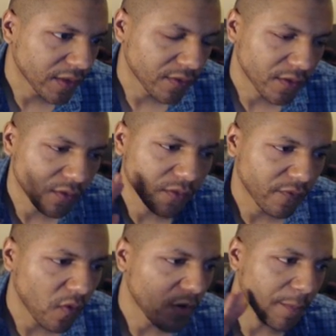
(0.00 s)
other than going
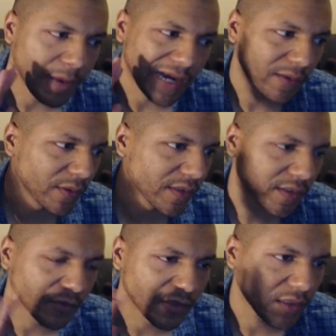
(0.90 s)
forward and backwards. I
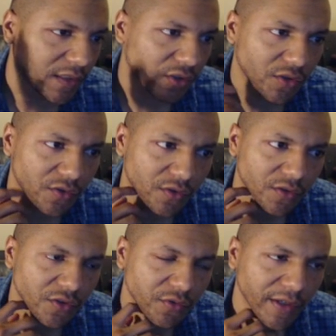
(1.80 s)
don't see any
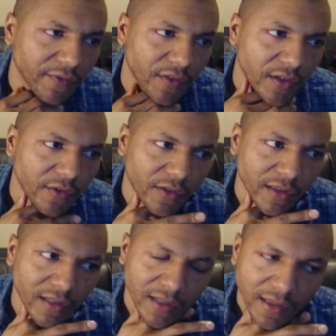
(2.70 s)
strafing or
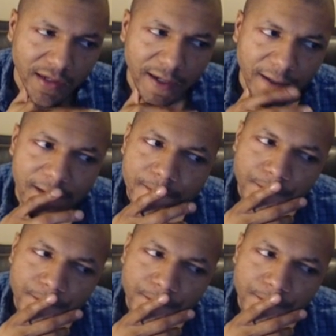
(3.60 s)
anything like that.